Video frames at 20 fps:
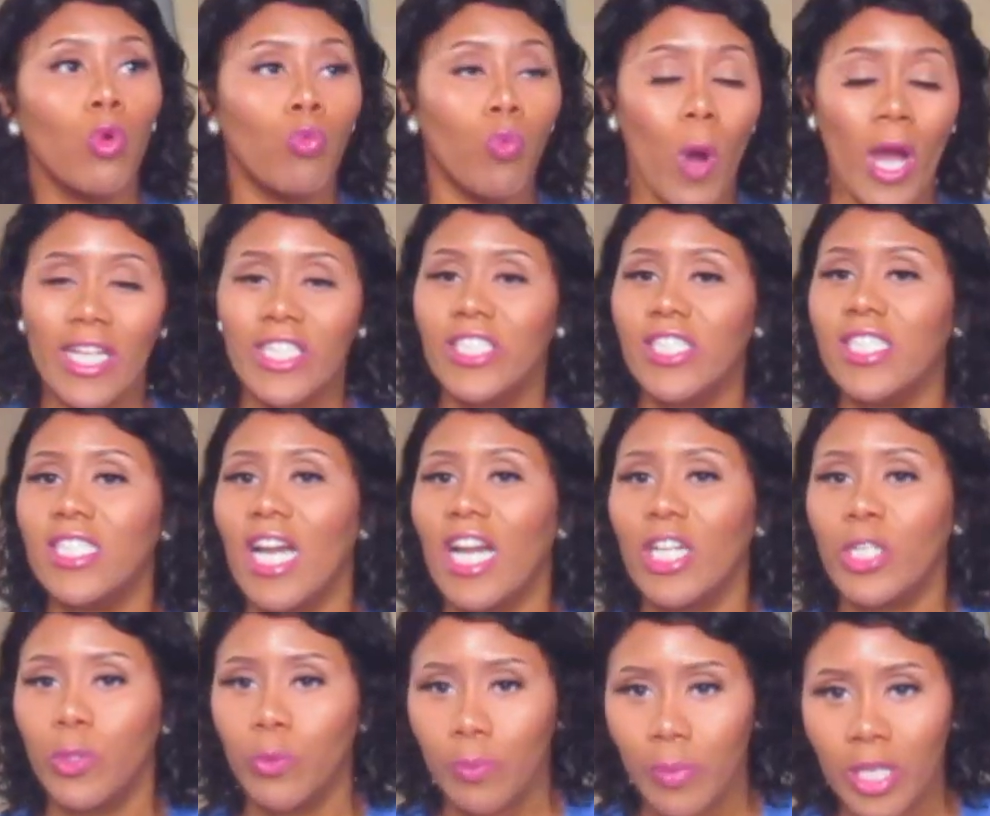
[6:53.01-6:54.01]
Watch a
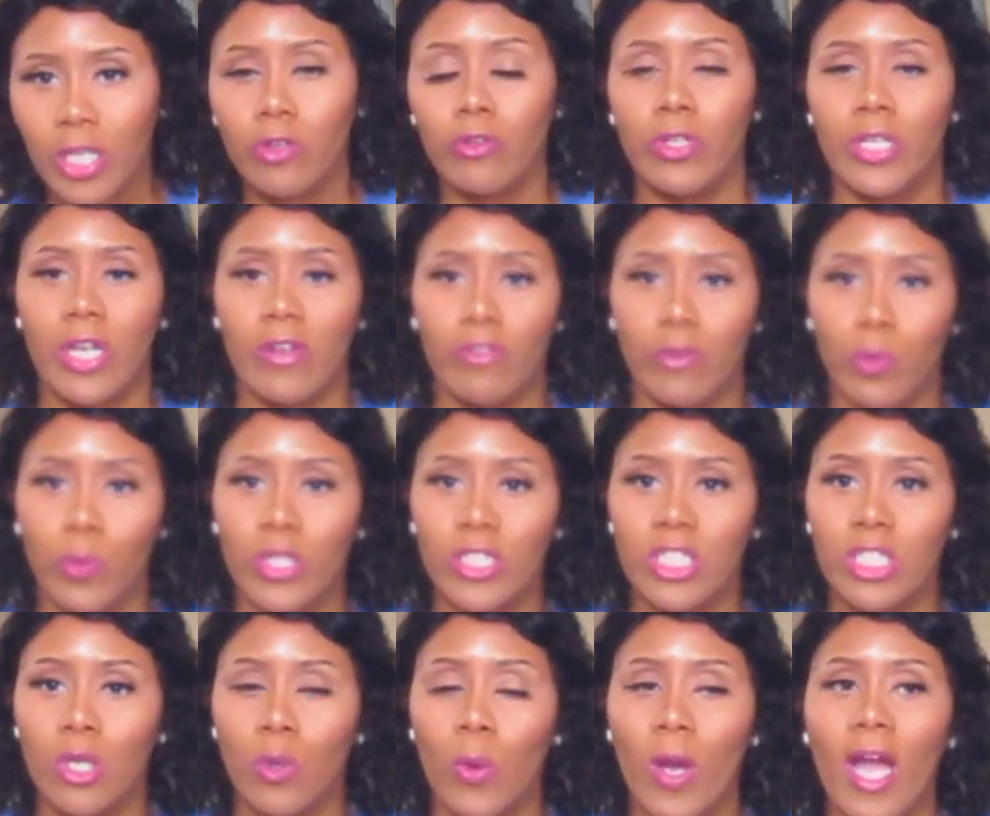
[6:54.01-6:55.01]
documentary every
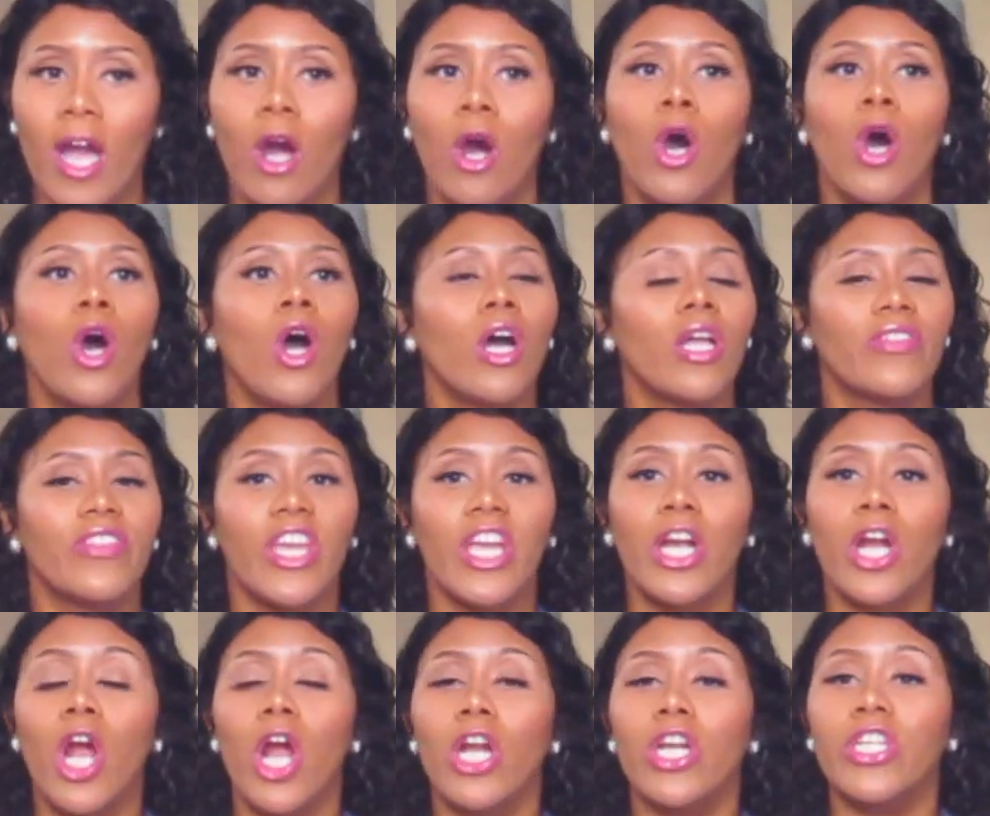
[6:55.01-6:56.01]
once in a while
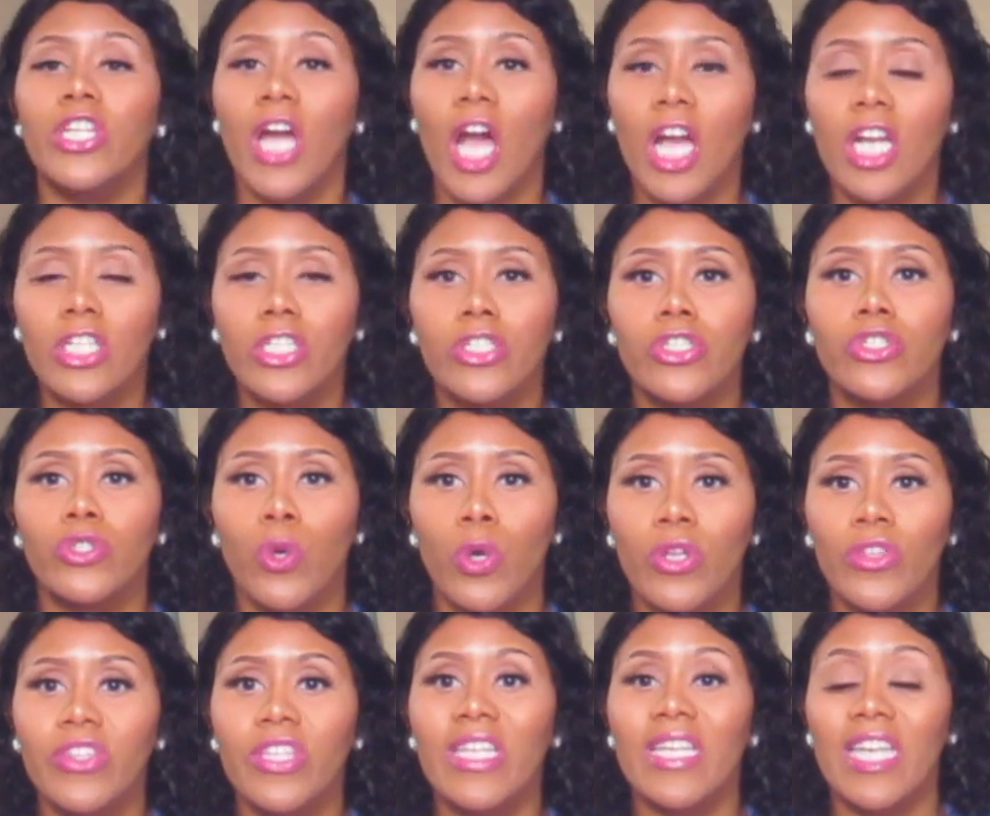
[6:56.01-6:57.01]
there are doctors
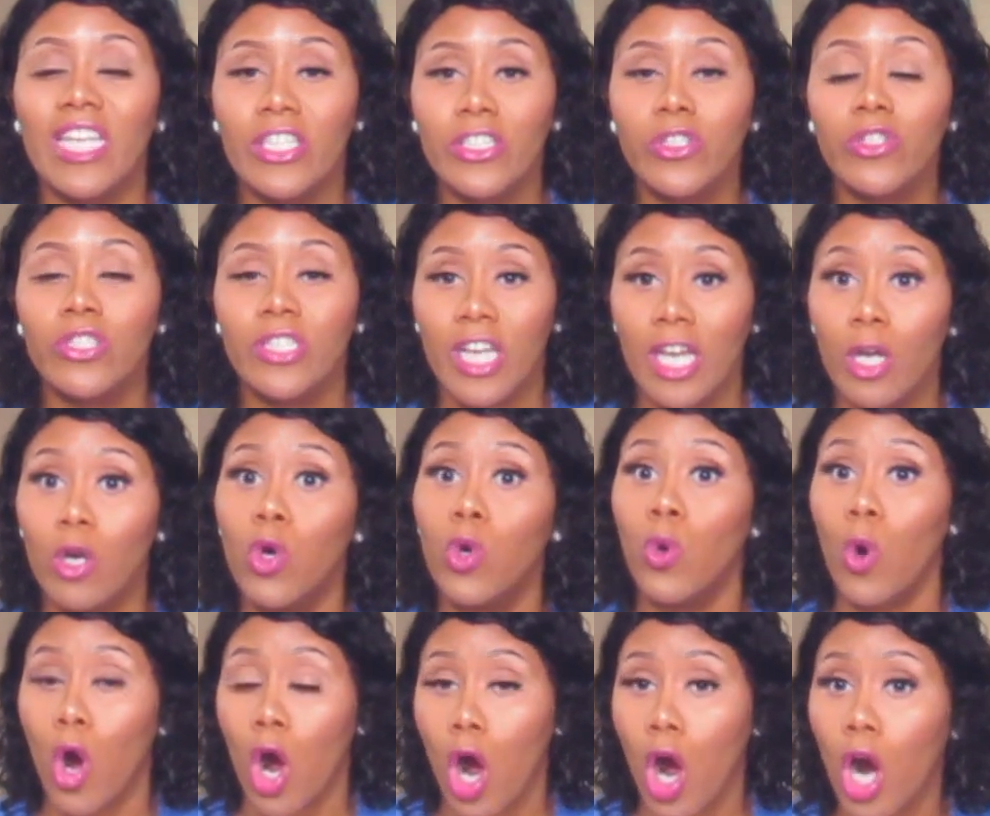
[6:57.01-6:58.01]
on the internet
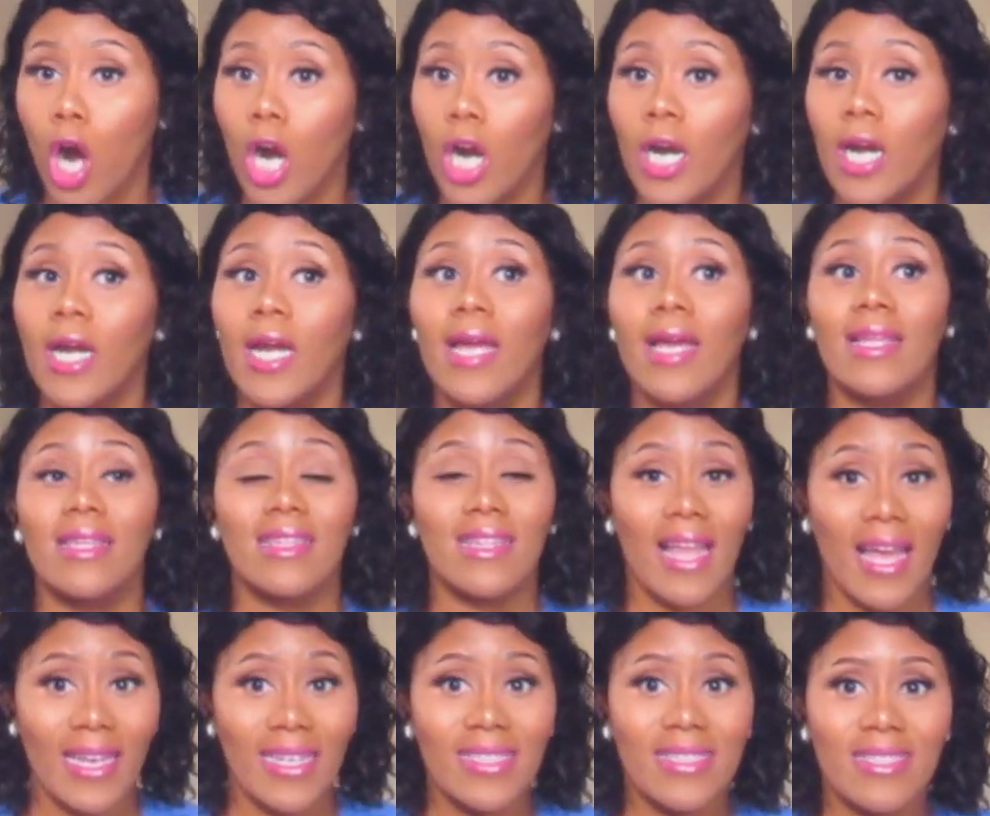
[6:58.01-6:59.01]
who are
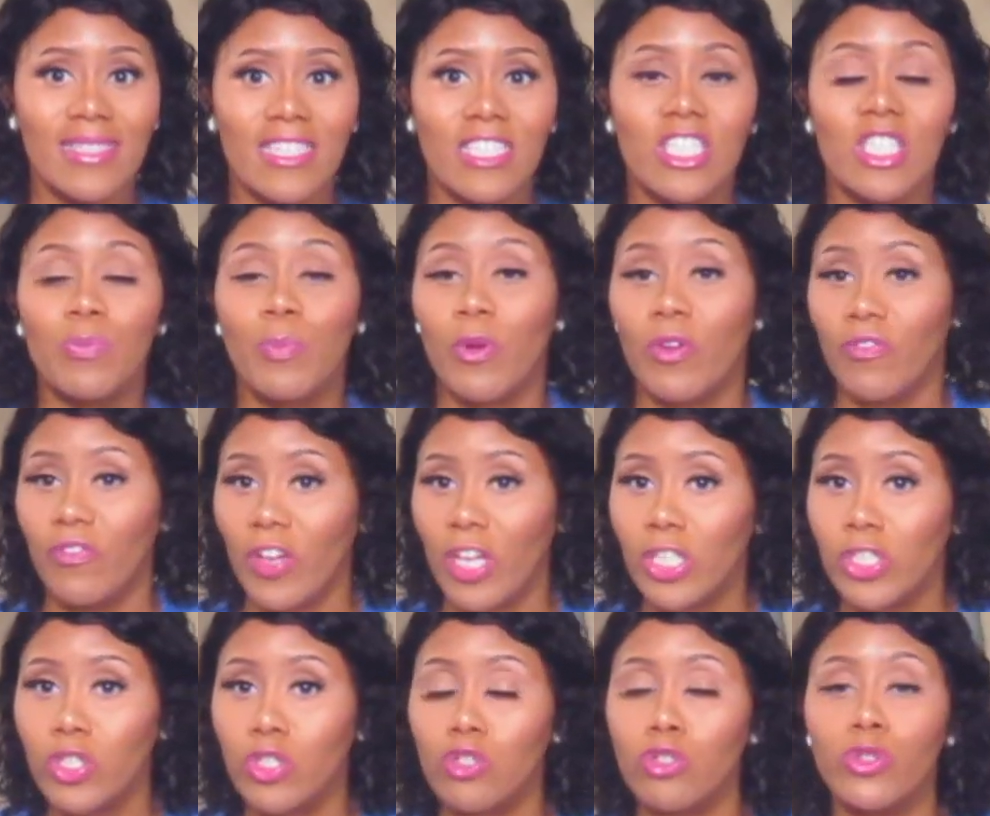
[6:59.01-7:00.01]
licensed
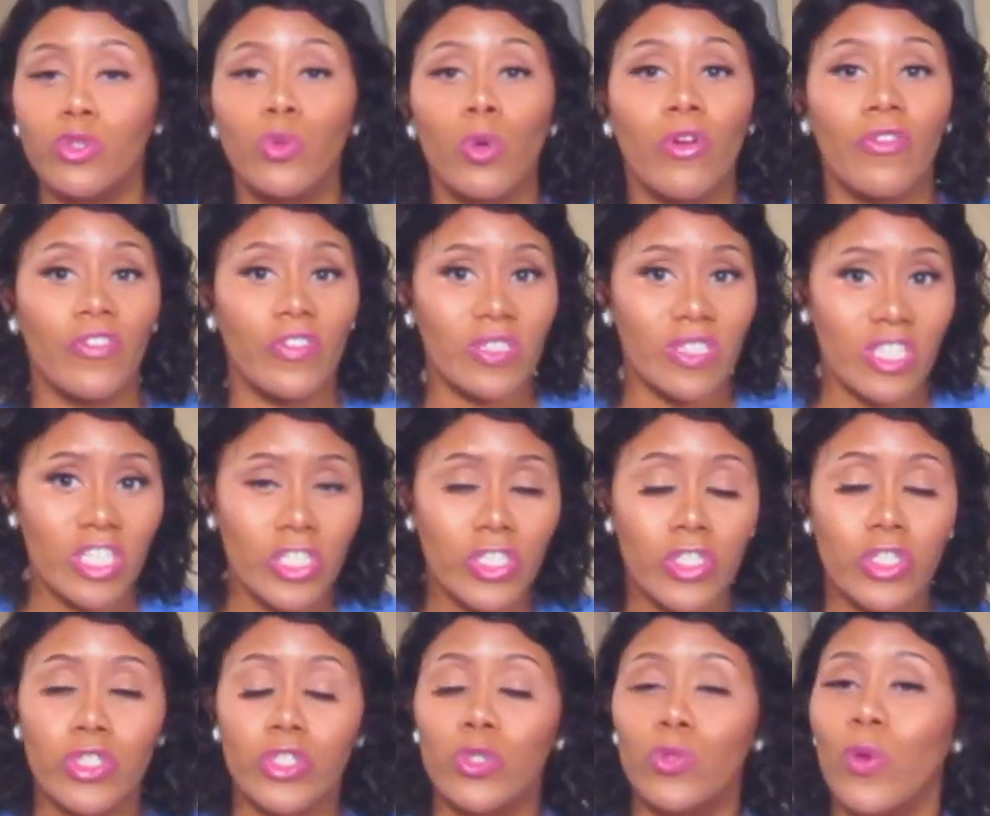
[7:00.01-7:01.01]
professionals who are
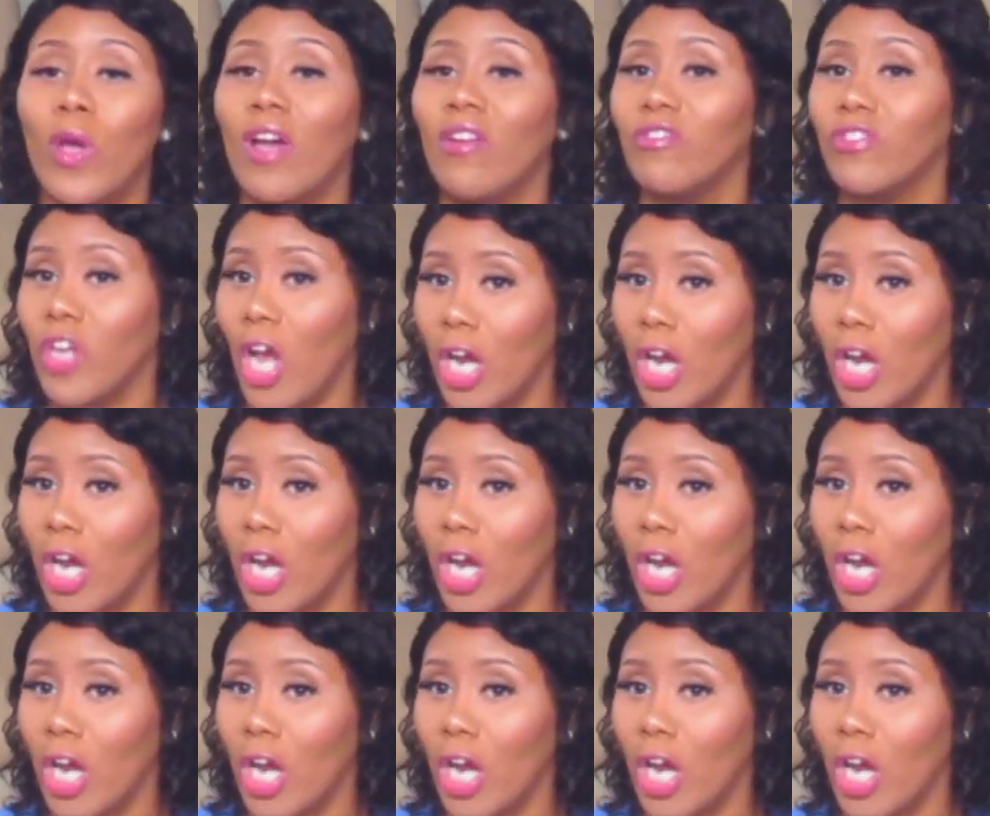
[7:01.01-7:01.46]
physicians who have